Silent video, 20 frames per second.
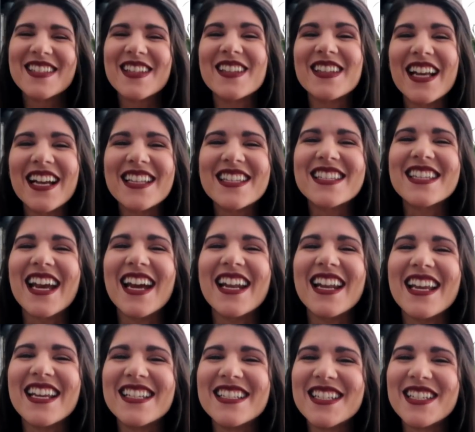So let's
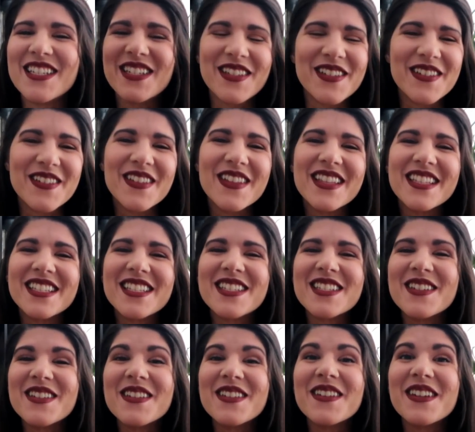get into the
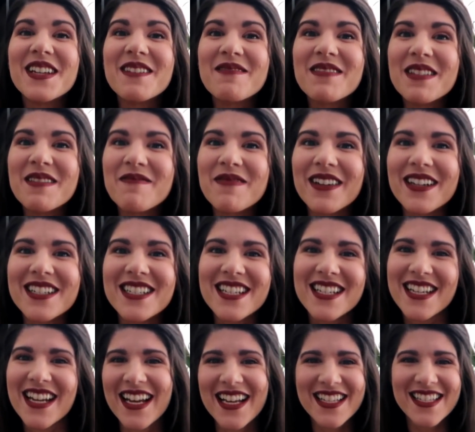Studio Ghibli
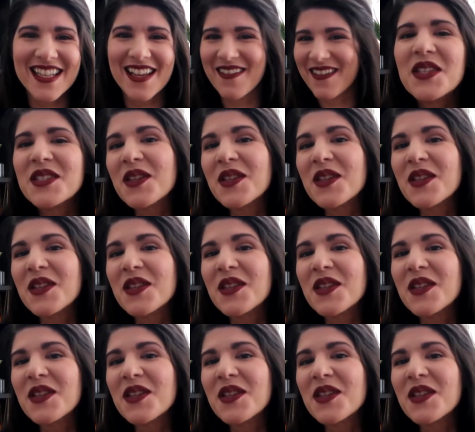merchandise.